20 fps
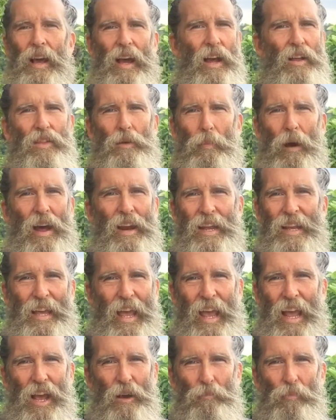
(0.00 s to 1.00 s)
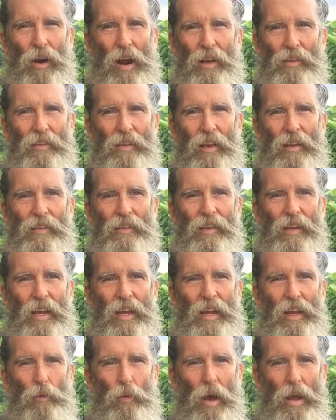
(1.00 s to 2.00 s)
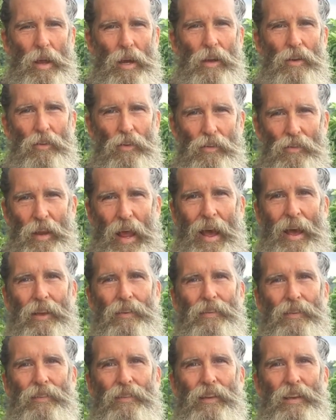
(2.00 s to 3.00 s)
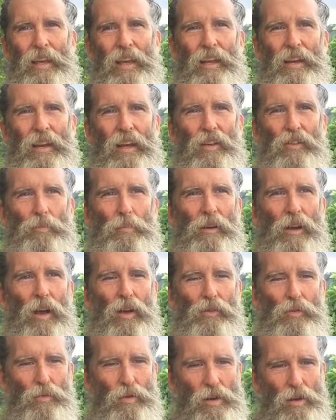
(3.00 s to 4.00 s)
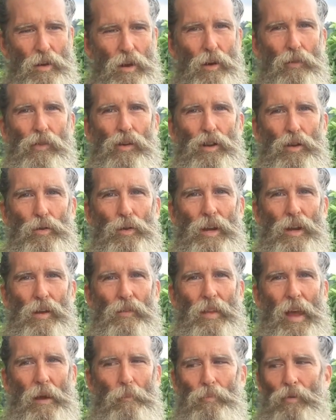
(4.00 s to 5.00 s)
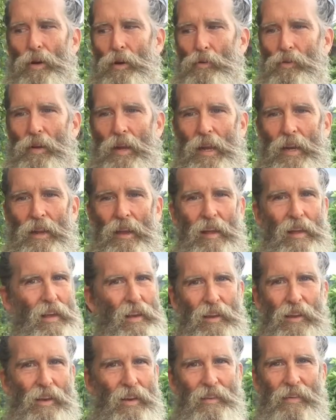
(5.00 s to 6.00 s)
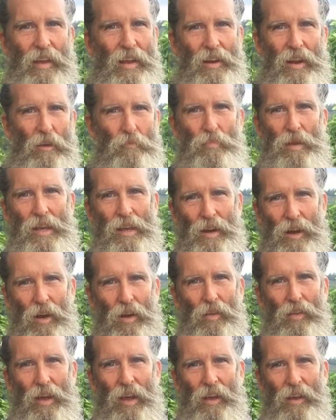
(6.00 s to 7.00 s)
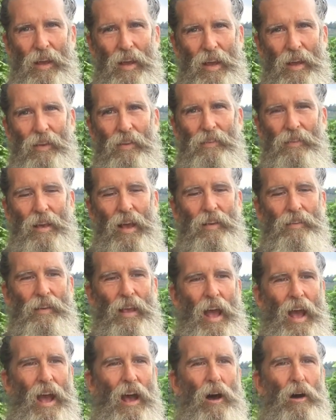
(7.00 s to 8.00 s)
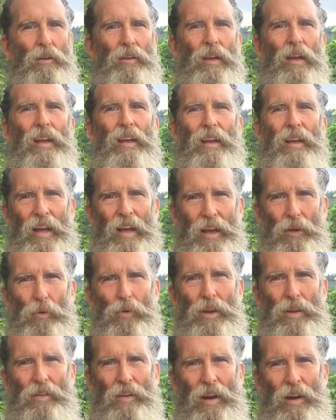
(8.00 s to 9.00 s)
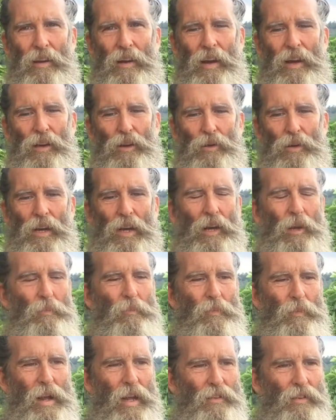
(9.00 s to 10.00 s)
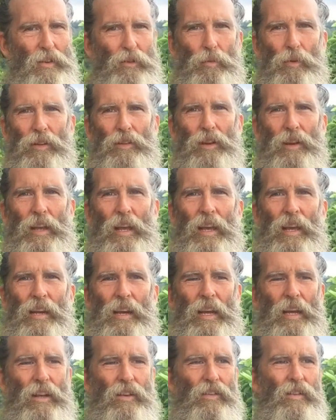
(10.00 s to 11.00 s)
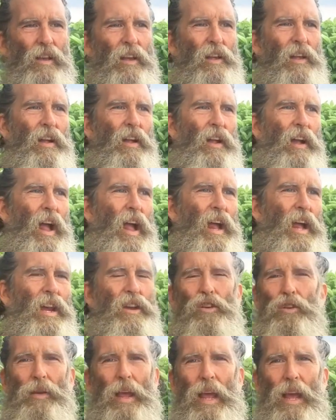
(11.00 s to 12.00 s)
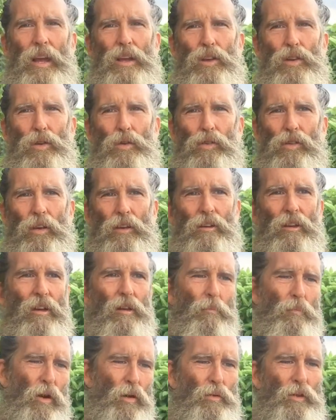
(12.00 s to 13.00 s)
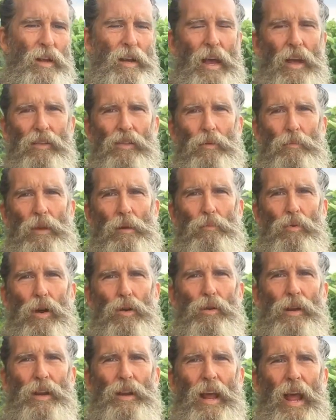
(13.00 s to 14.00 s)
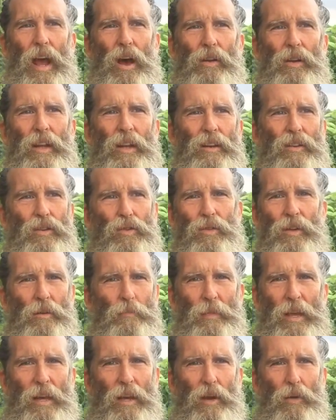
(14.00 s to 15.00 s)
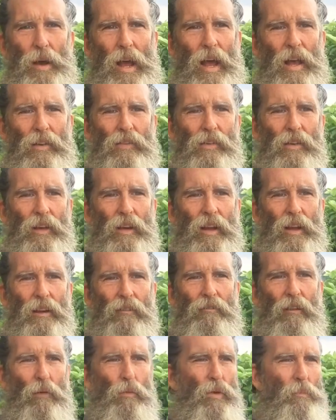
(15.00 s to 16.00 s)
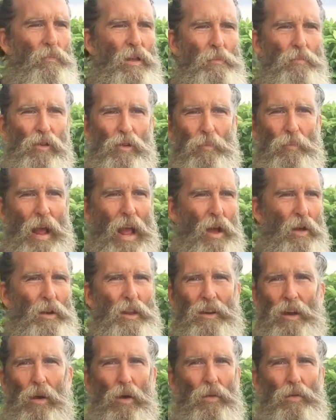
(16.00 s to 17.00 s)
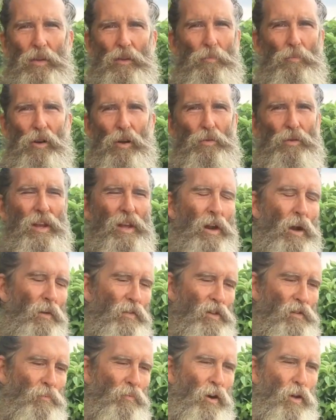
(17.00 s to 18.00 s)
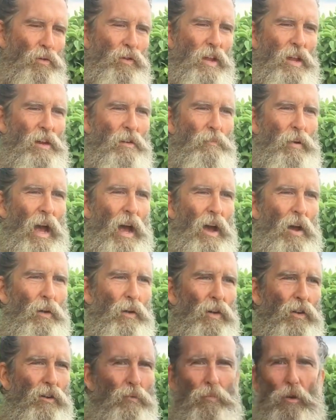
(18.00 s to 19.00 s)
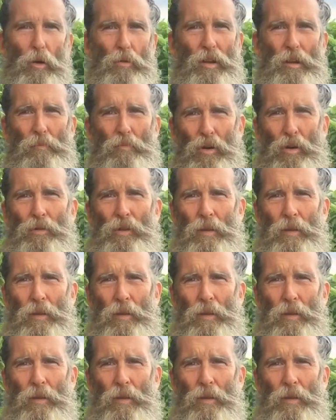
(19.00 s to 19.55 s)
and the body can't process it anyway, and it just taxes the kidneys, because when you're overdoing on that protein, you just end up peeing all the excess out, which ergo messes with your kidneys, and you can't use it. Protein has to be broken down into an amino acid, and when people are pounding all this protein, all these protein powders, protein,